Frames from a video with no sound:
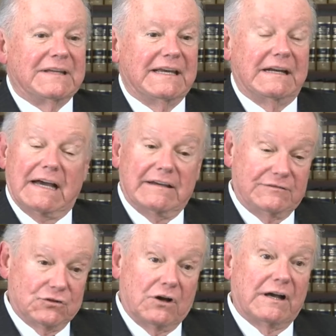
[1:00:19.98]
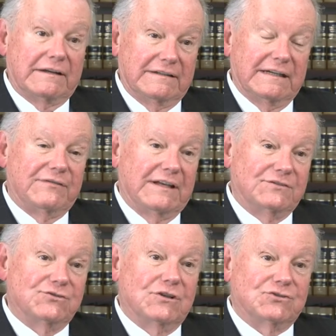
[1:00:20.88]
and I taught at
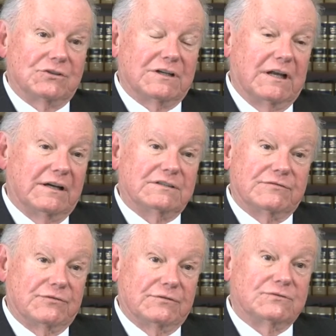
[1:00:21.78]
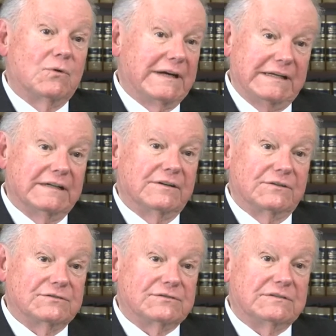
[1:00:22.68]
that judicial college for 20
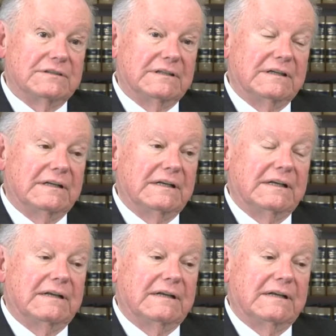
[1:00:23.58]
years. You certainly did.